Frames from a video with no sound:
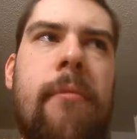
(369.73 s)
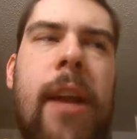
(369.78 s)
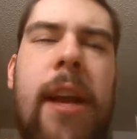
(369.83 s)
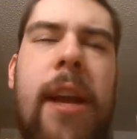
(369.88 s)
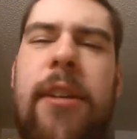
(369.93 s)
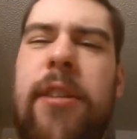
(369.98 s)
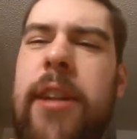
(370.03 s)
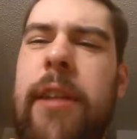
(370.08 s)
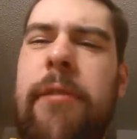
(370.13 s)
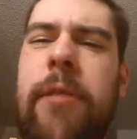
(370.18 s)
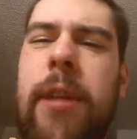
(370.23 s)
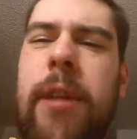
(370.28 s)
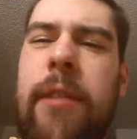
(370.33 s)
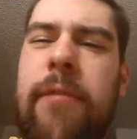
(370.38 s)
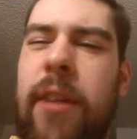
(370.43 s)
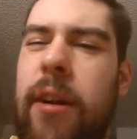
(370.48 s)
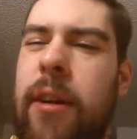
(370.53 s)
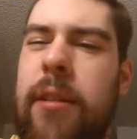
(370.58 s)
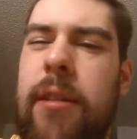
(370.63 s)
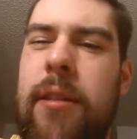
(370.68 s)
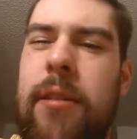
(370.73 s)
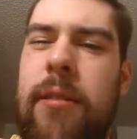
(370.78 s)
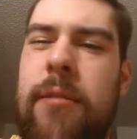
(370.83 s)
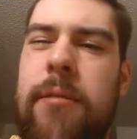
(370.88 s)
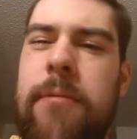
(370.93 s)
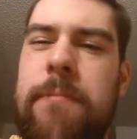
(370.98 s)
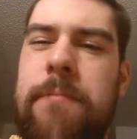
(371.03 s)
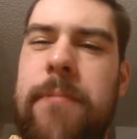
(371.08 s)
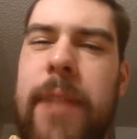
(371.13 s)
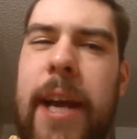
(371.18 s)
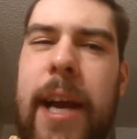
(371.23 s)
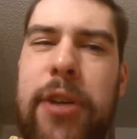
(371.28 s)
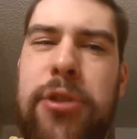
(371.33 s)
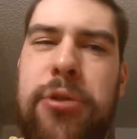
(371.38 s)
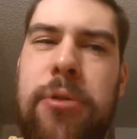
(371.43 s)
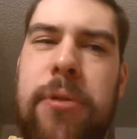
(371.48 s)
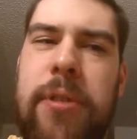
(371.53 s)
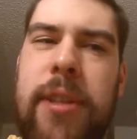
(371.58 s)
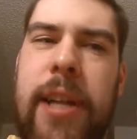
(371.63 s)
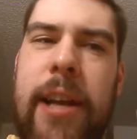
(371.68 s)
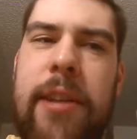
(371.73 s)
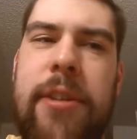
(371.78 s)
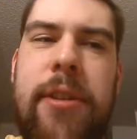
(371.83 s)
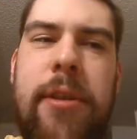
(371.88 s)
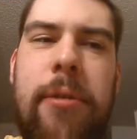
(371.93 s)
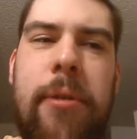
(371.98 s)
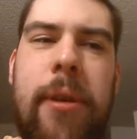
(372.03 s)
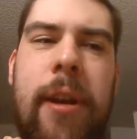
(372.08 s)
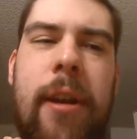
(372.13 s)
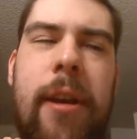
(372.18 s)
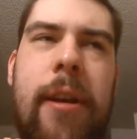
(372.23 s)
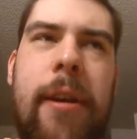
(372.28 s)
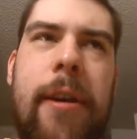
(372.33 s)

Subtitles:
There's definitely very little actual taste to it,